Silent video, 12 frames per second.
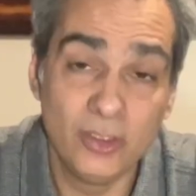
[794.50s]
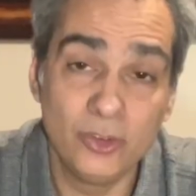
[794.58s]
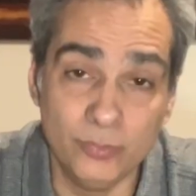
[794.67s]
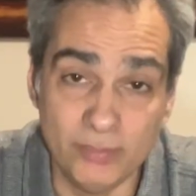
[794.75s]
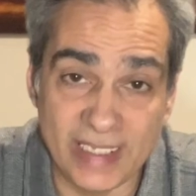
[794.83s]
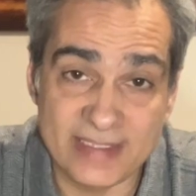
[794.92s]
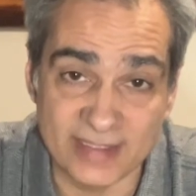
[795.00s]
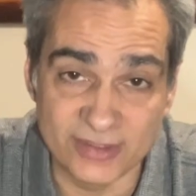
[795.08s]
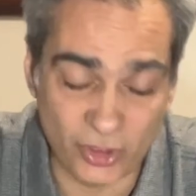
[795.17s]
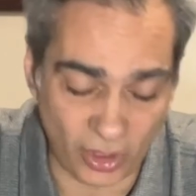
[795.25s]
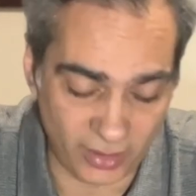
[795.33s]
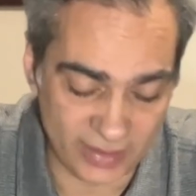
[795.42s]
who makes
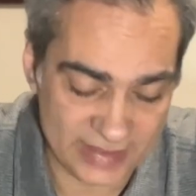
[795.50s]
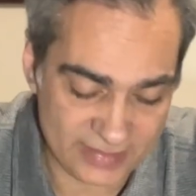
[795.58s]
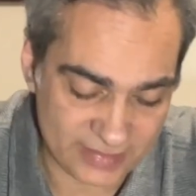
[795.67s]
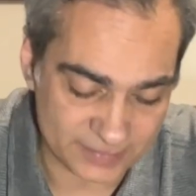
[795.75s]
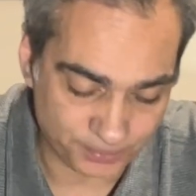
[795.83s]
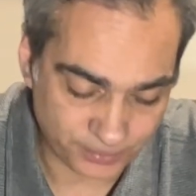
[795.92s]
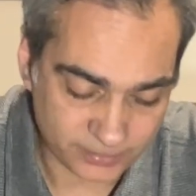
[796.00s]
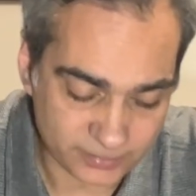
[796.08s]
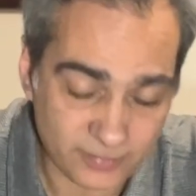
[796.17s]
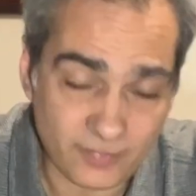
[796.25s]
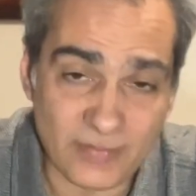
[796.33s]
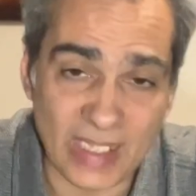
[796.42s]
Antares,
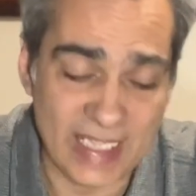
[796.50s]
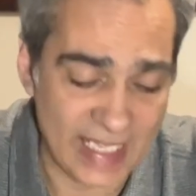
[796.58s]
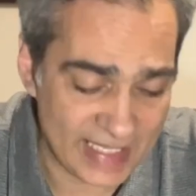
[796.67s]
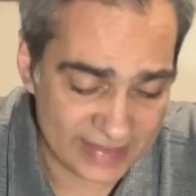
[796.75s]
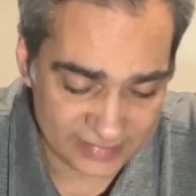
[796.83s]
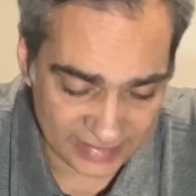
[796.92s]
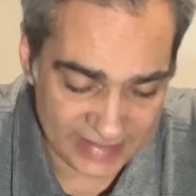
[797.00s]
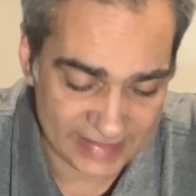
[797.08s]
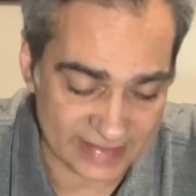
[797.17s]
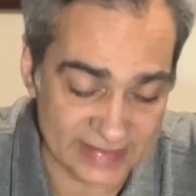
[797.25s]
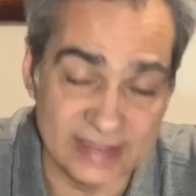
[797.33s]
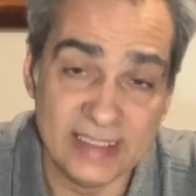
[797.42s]
and he
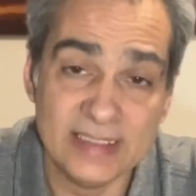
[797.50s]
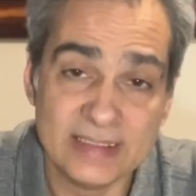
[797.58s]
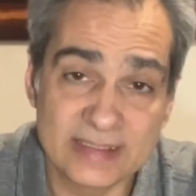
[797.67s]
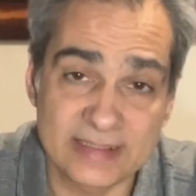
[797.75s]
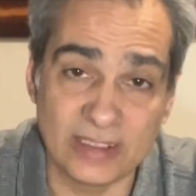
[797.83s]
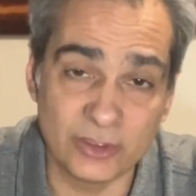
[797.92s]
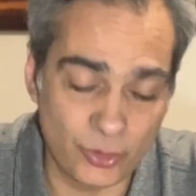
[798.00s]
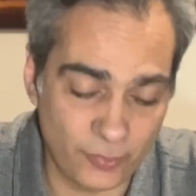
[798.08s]
can sell you a